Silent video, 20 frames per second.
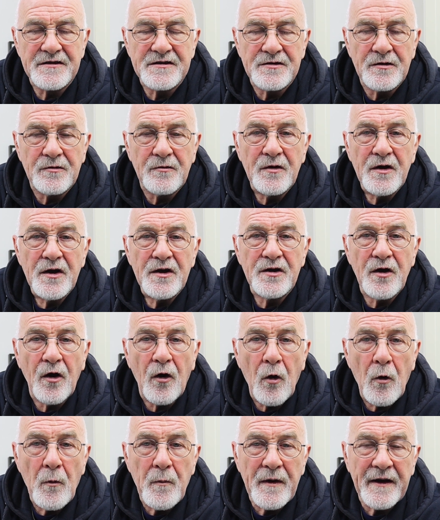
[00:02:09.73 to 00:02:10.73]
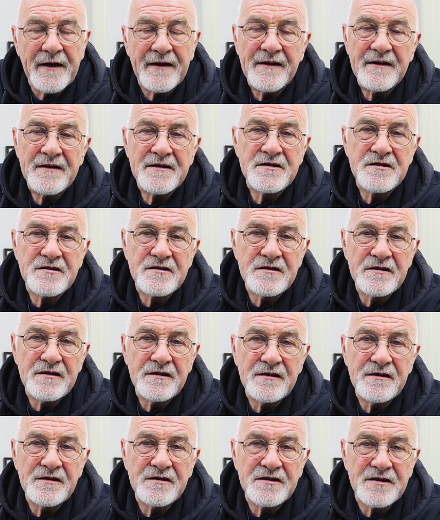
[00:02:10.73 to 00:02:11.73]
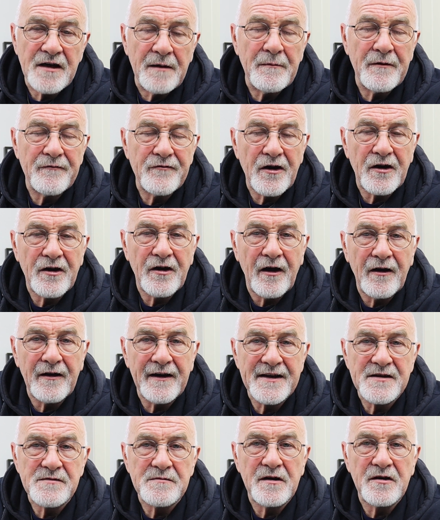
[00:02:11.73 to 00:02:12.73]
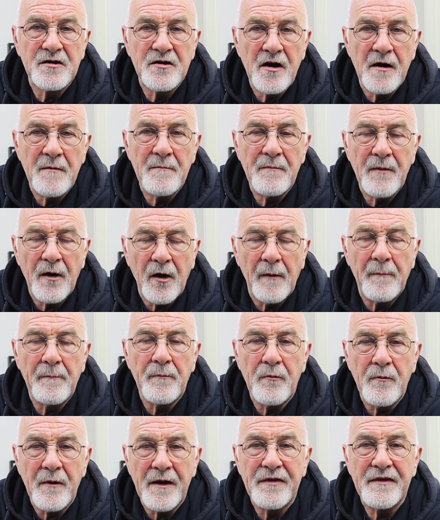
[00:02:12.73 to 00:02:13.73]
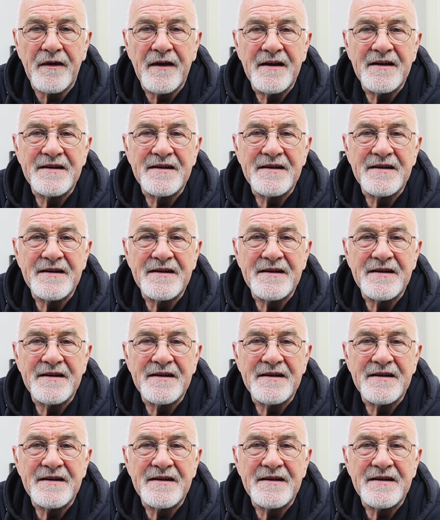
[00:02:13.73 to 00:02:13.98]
So you're hoping some of your colleagues will come up with